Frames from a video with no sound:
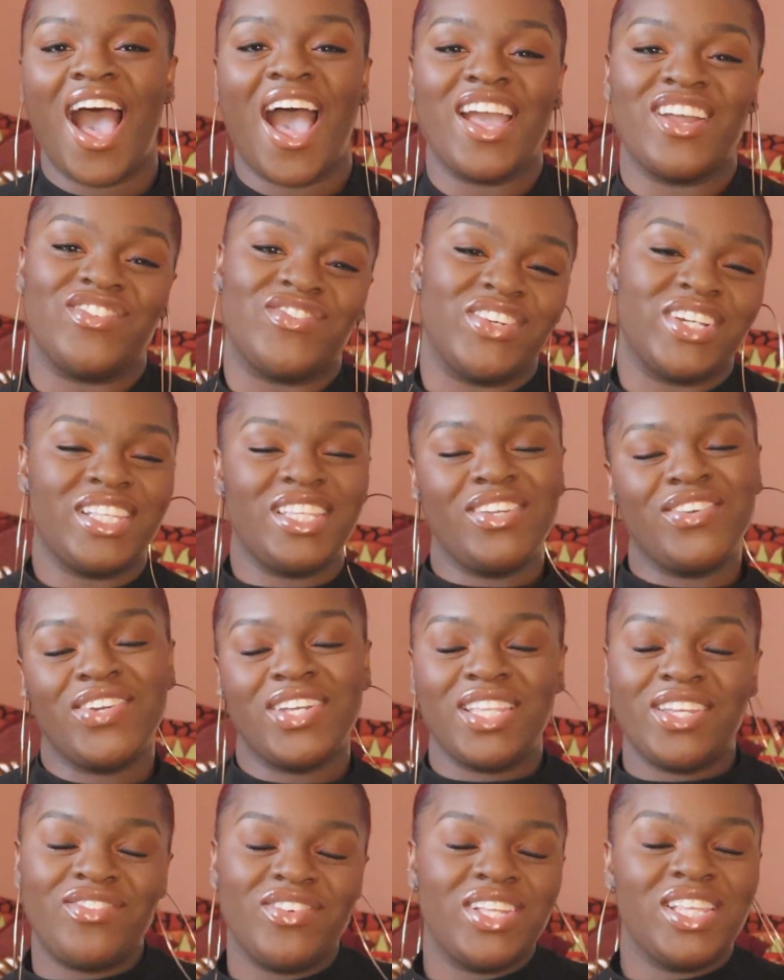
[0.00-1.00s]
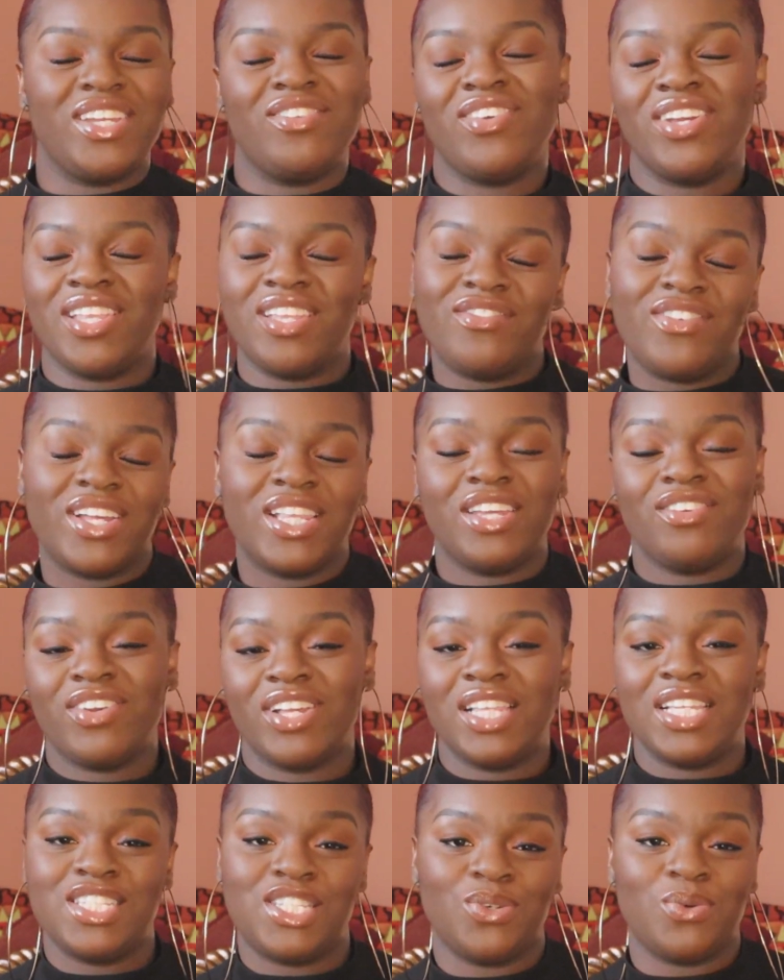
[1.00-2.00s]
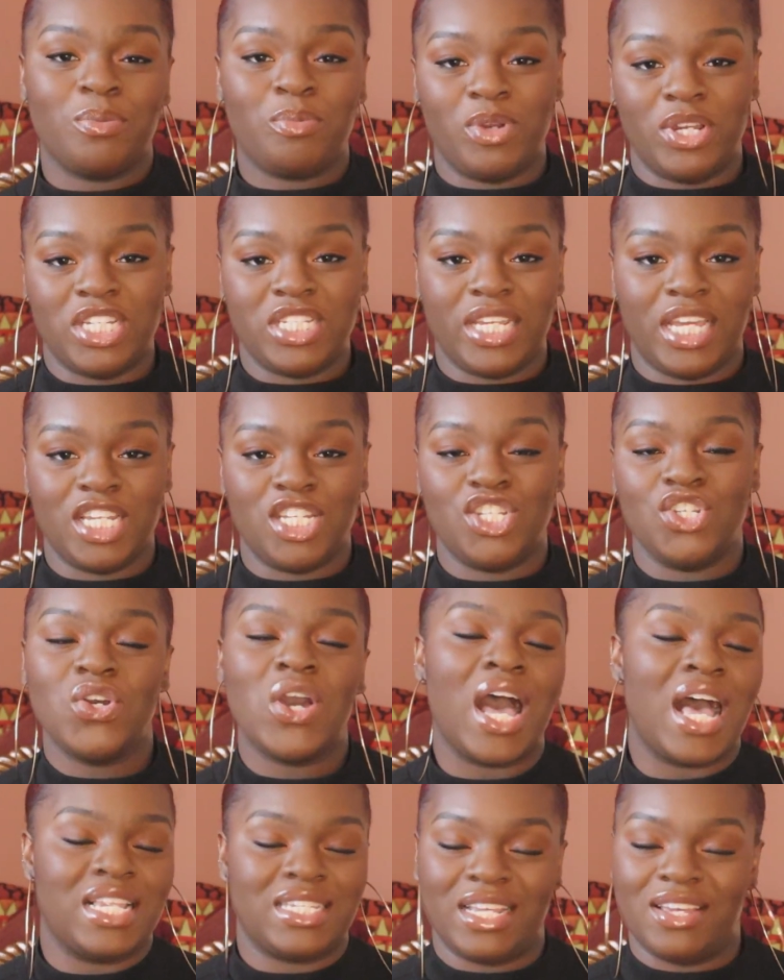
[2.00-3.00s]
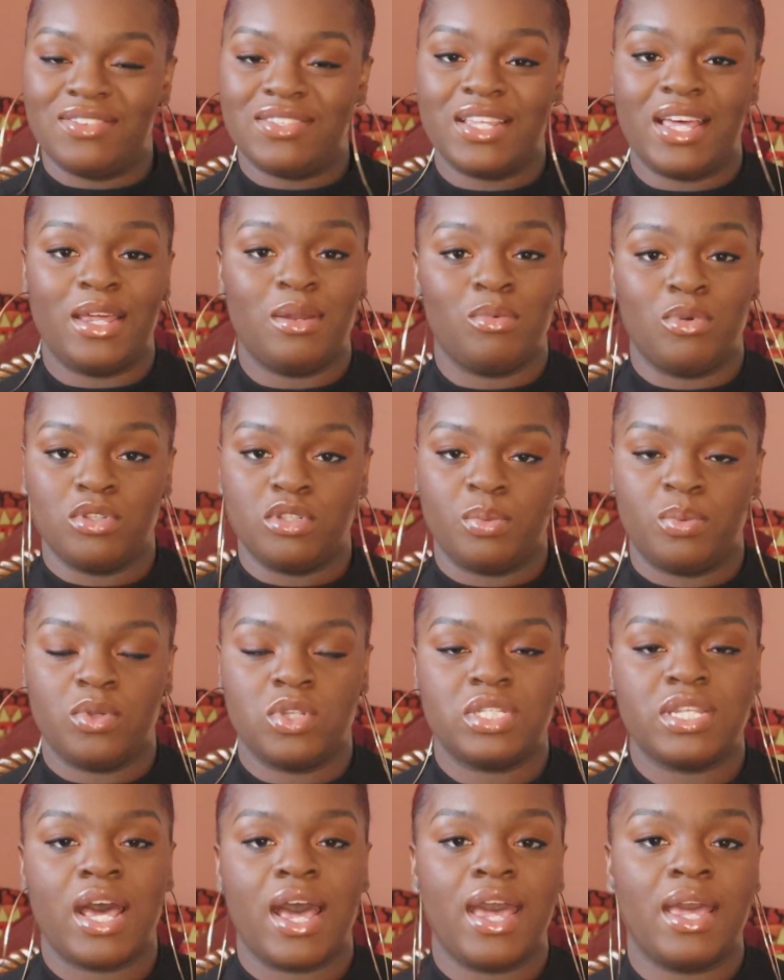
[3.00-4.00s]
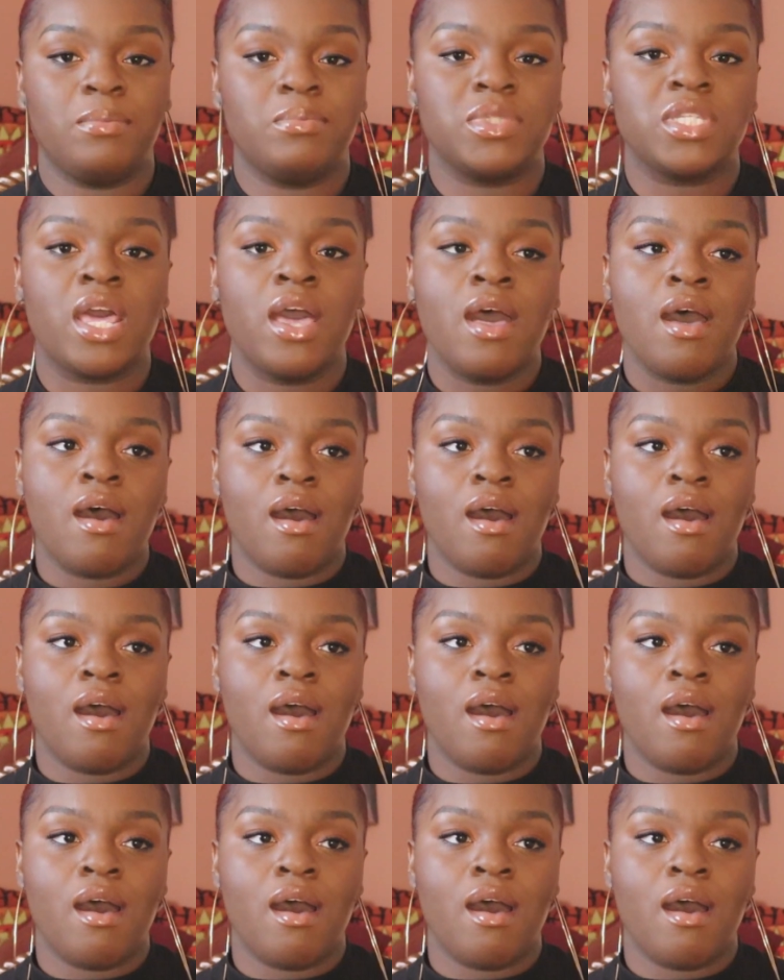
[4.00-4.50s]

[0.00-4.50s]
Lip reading: I really do appreciate you, as I said multiple times.